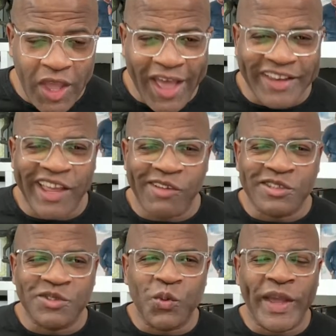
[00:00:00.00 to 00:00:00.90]
And there
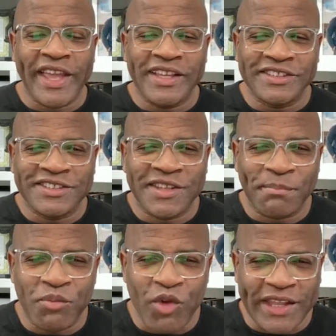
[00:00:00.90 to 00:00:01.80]
is ways to
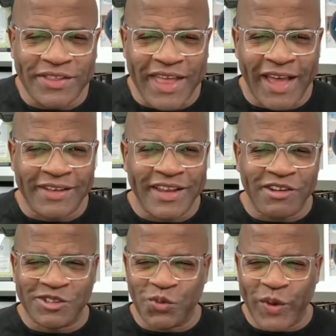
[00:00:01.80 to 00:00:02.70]
break that.
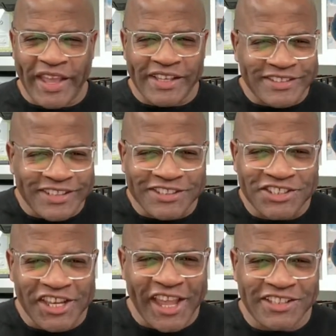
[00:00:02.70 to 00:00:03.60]
There's ways to
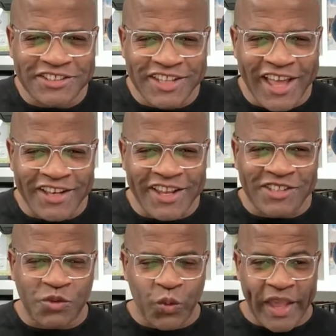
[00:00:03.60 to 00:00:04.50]
change that.
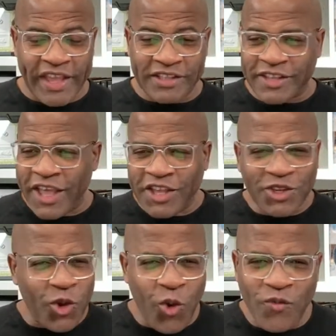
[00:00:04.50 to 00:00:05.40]
There's ways
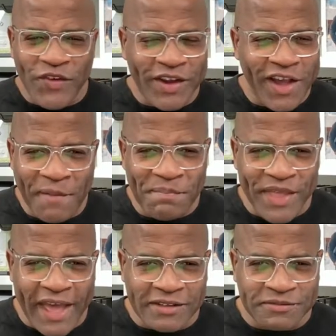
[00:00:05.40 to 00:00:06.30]
to overcome
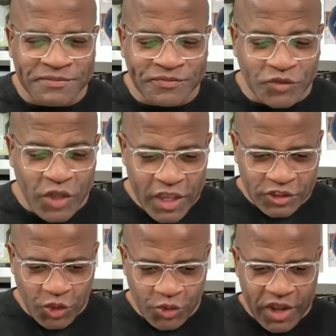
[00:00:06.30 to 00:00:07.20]
that.
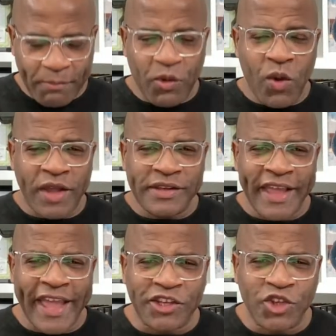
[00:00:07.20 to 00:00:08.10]
So number one,
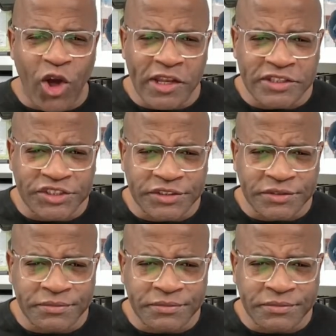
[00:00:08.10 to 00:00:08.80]
acknowledge it.